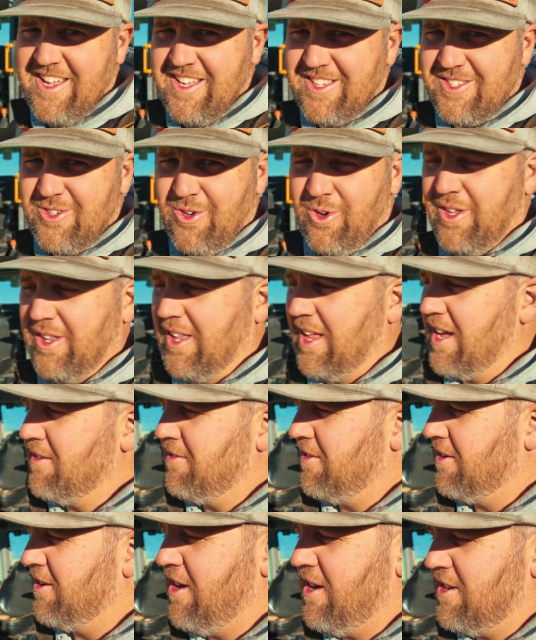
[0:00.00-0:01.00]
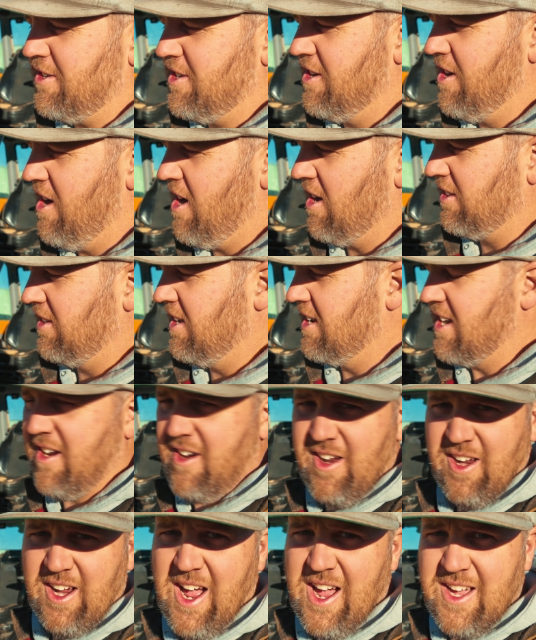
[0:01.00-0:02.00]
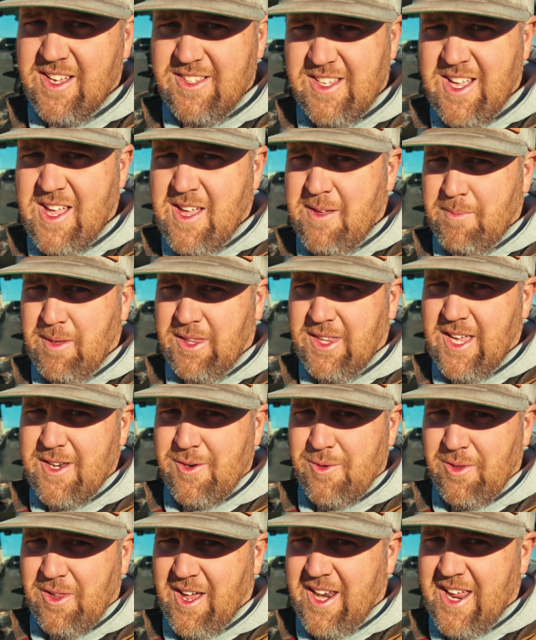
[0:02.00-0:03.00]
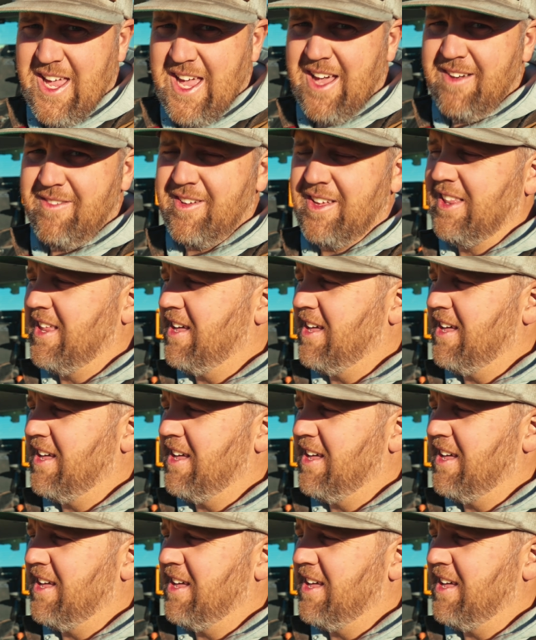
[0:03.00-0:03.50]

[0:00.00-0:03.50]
its whole life, and not to knock the dairy guys, but they do a lot of heavy